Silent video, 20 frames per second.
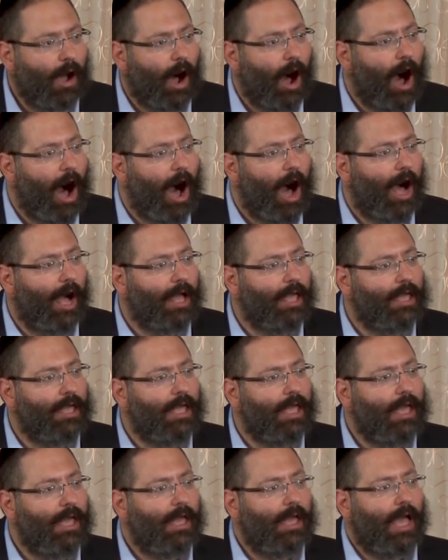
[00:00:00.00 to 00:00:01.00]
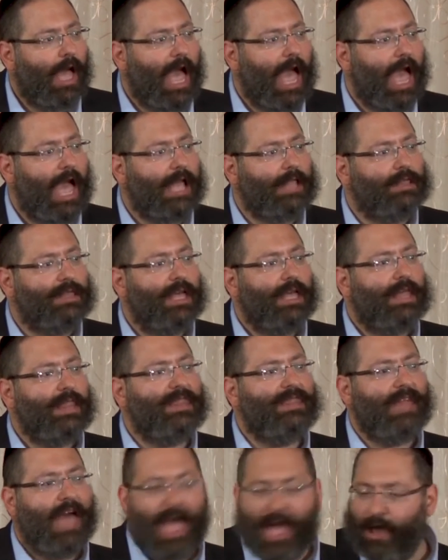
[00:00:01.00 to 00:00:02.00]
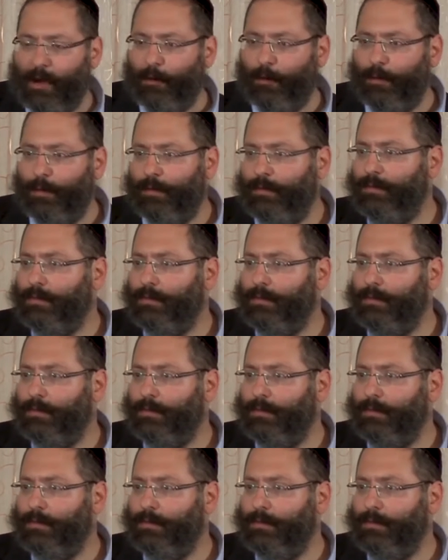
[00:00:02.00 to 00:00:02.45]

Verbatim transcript: I and thou.